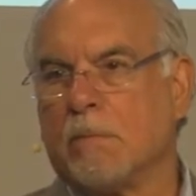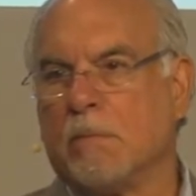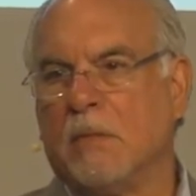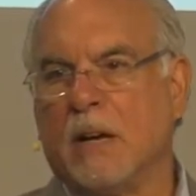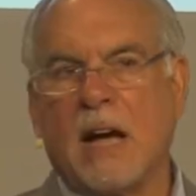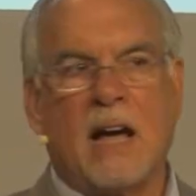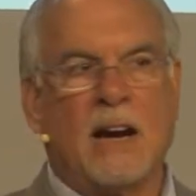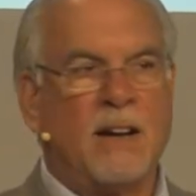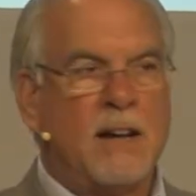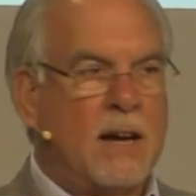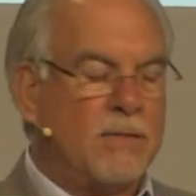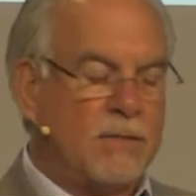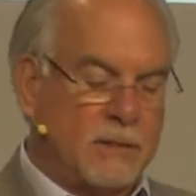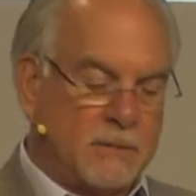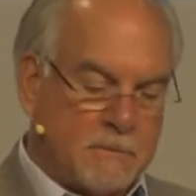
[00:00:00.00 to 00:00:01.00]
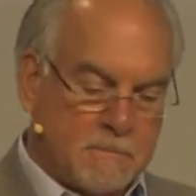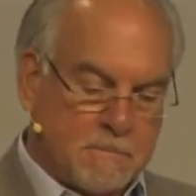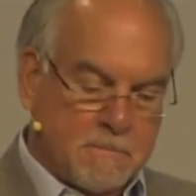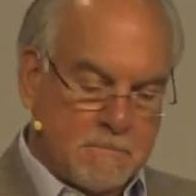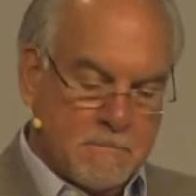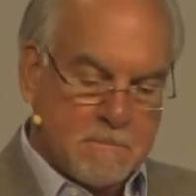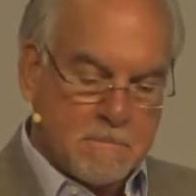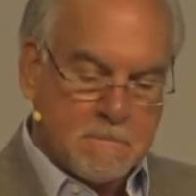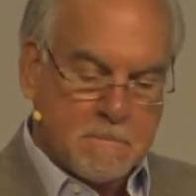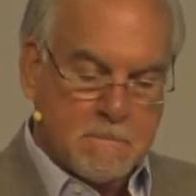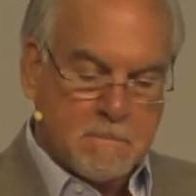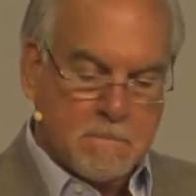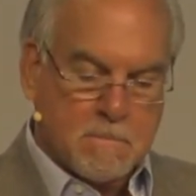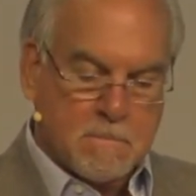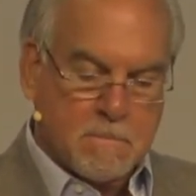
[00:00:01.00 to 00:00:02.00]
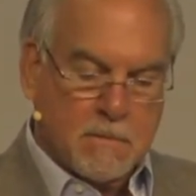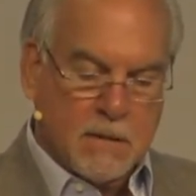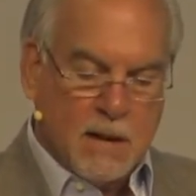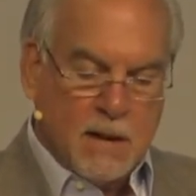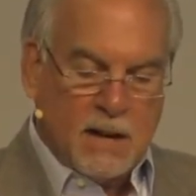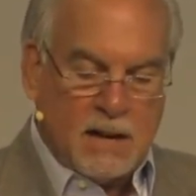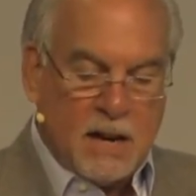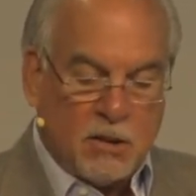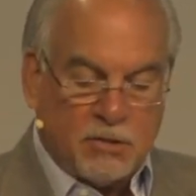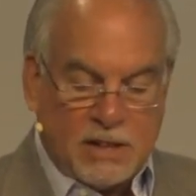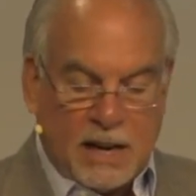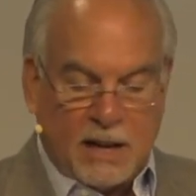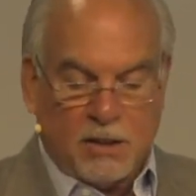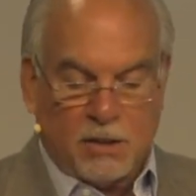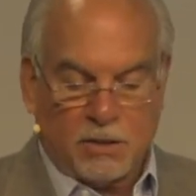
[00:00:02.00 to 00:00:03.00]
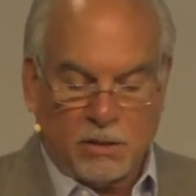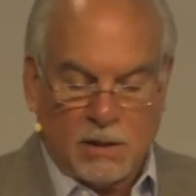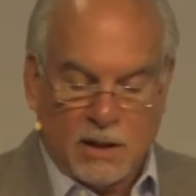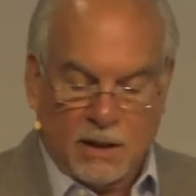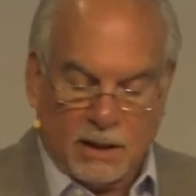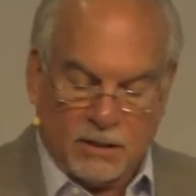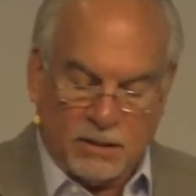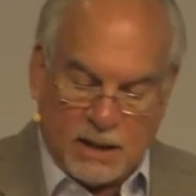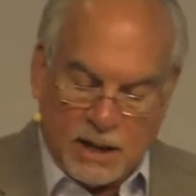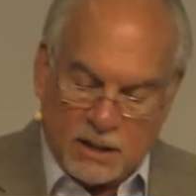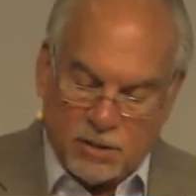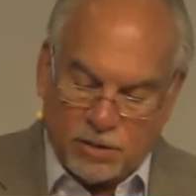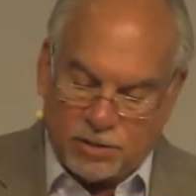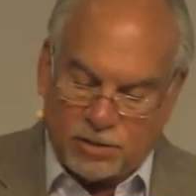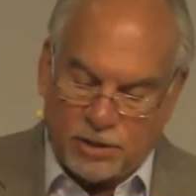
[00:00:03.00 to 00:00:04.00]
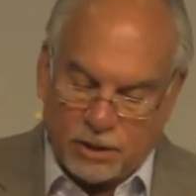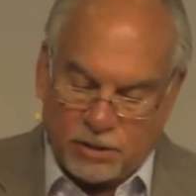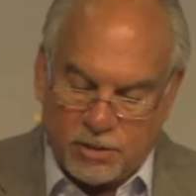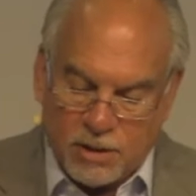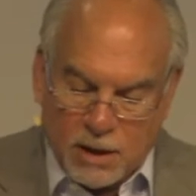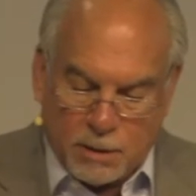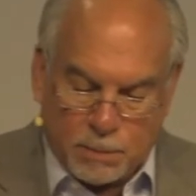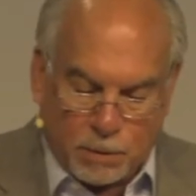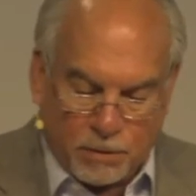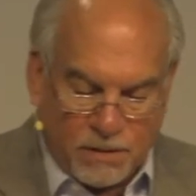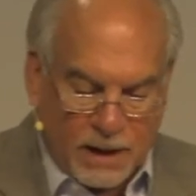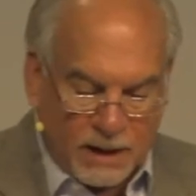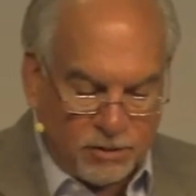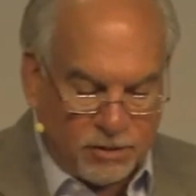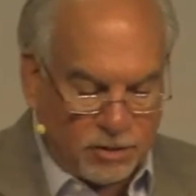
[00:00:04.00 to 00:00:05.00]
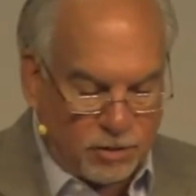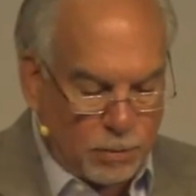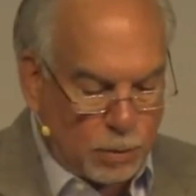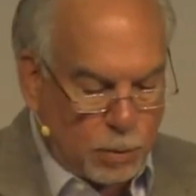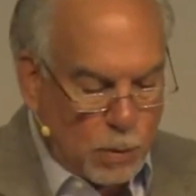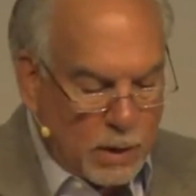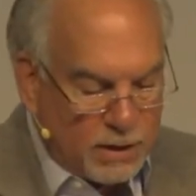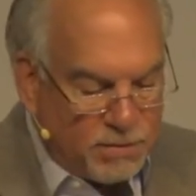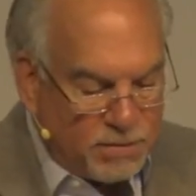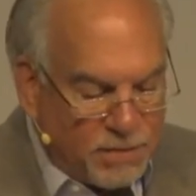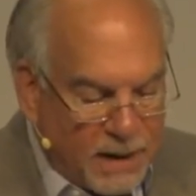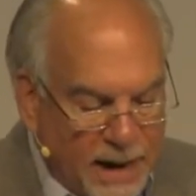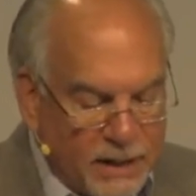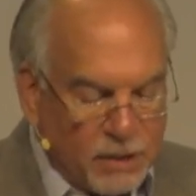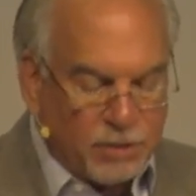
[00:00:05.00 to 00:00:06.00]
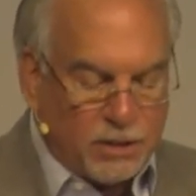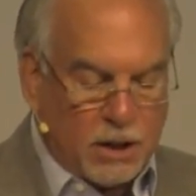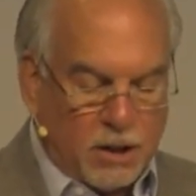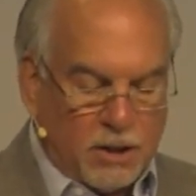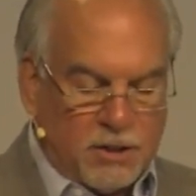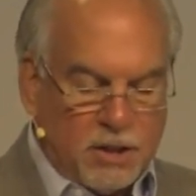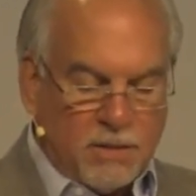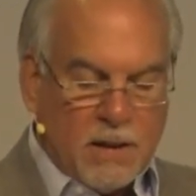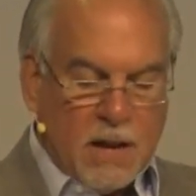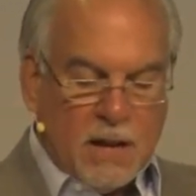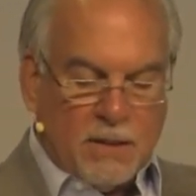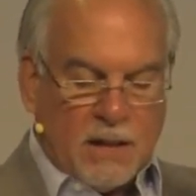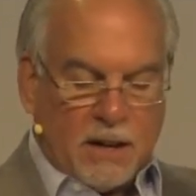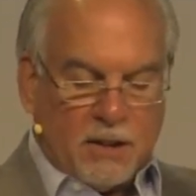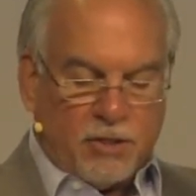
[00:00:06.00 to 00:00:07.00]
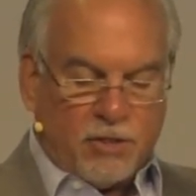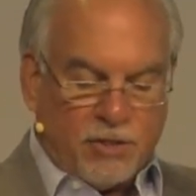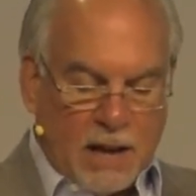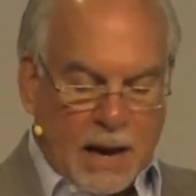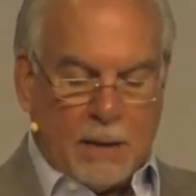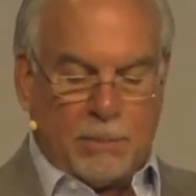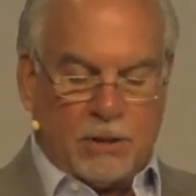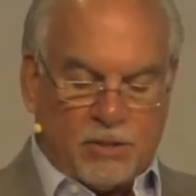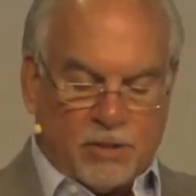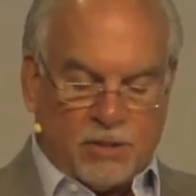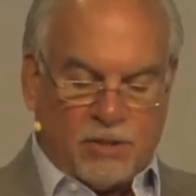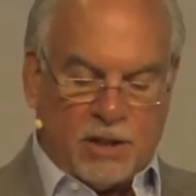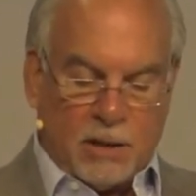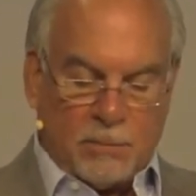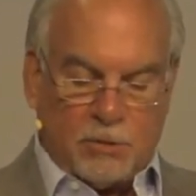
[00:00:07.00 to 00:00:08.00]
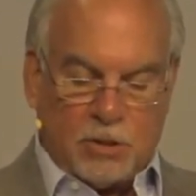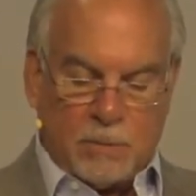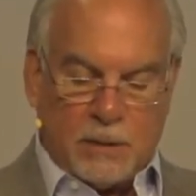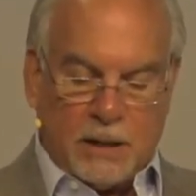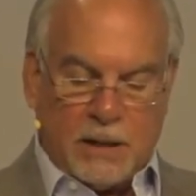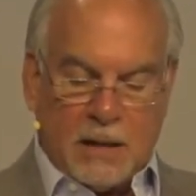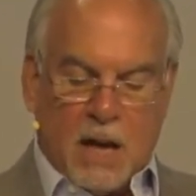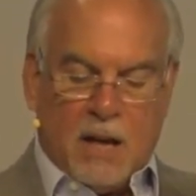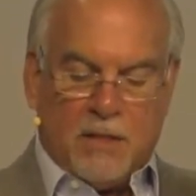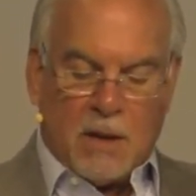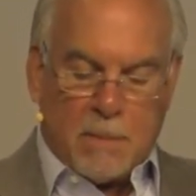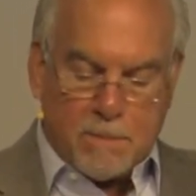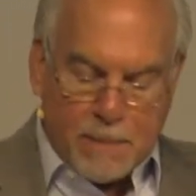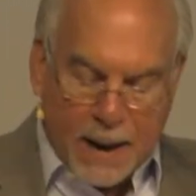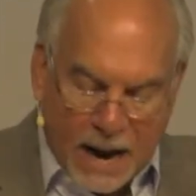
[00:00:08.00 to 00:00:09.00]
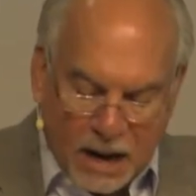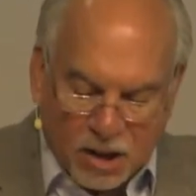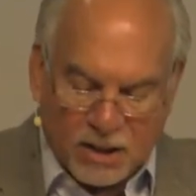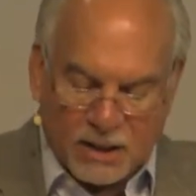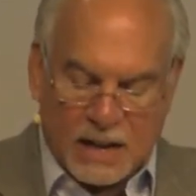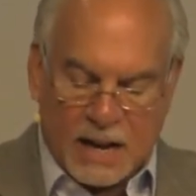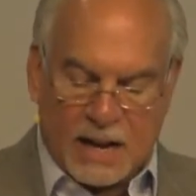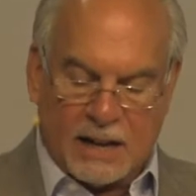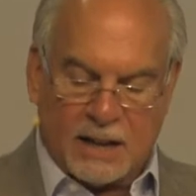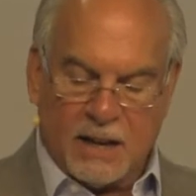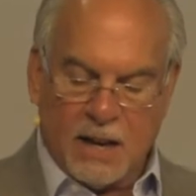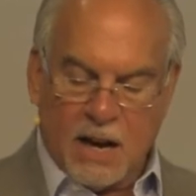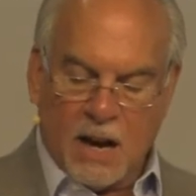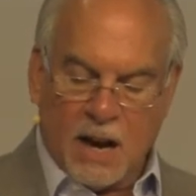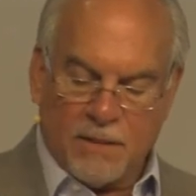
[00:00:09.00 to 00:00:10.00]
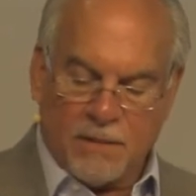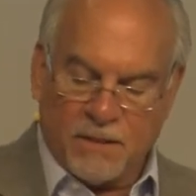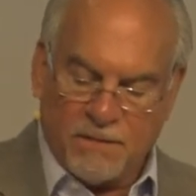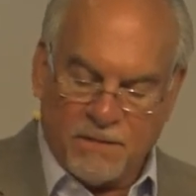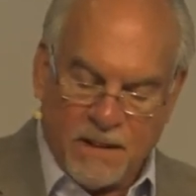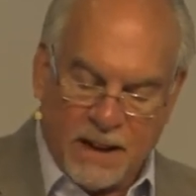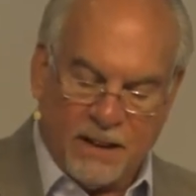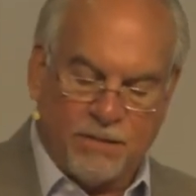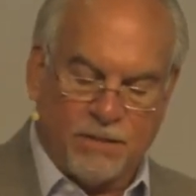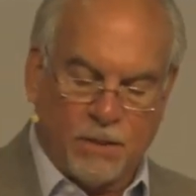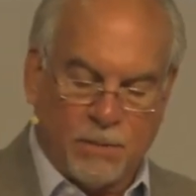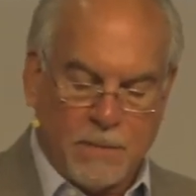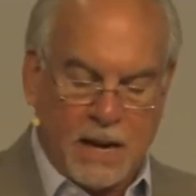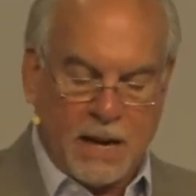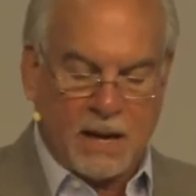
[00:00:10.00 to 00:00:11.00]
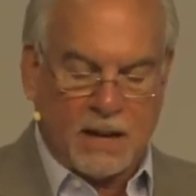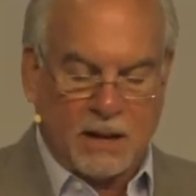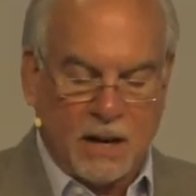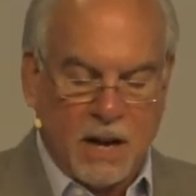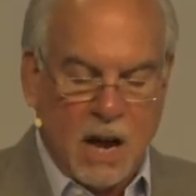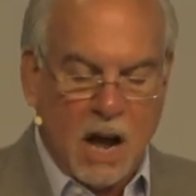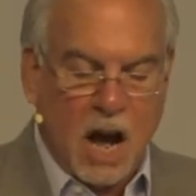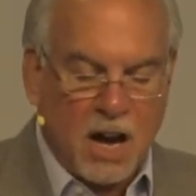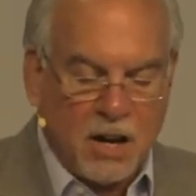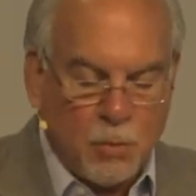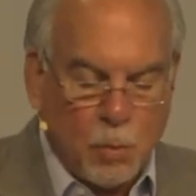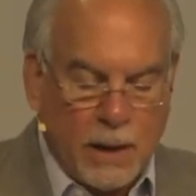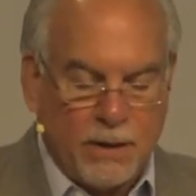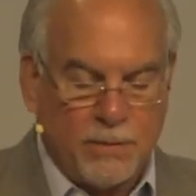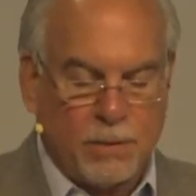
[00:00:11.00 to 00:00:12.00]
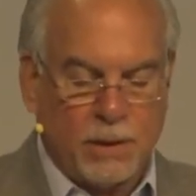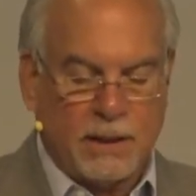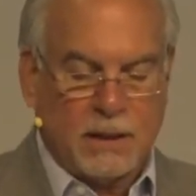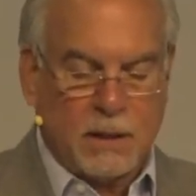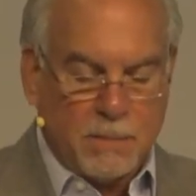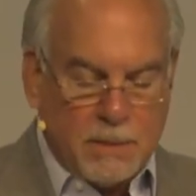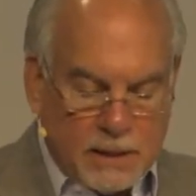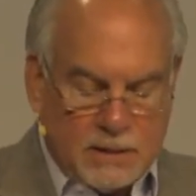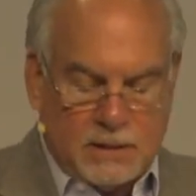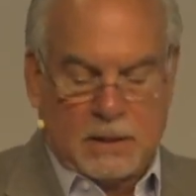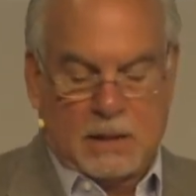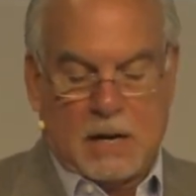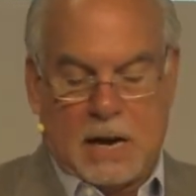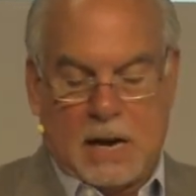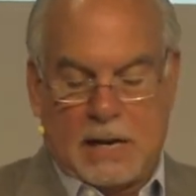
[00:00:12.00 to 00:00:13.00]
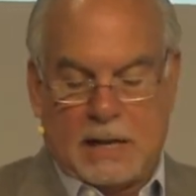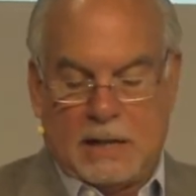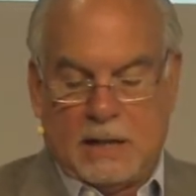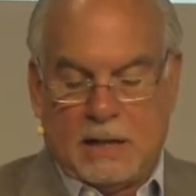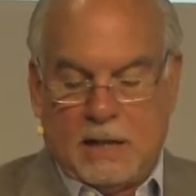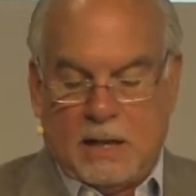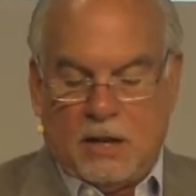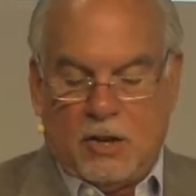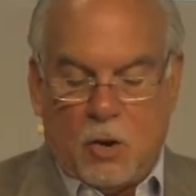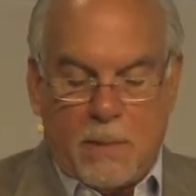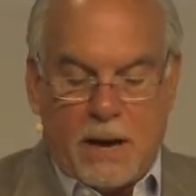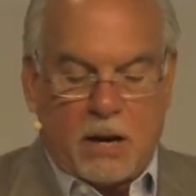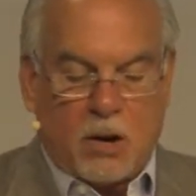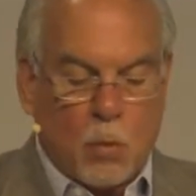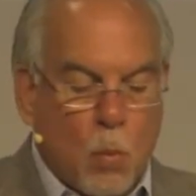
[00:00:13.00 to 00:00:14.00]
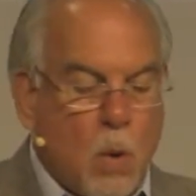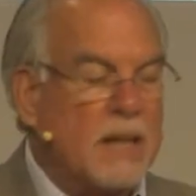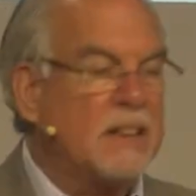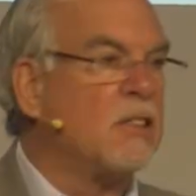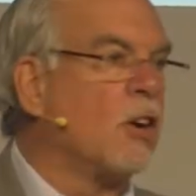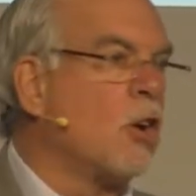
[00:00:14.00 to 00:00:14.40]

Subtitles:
the God of heaven. And now Daniel, in Daniel 6, it provides us with one final narrative that establishes him to be the paragon of a faithful man, unwavering, committed to God, no matter what the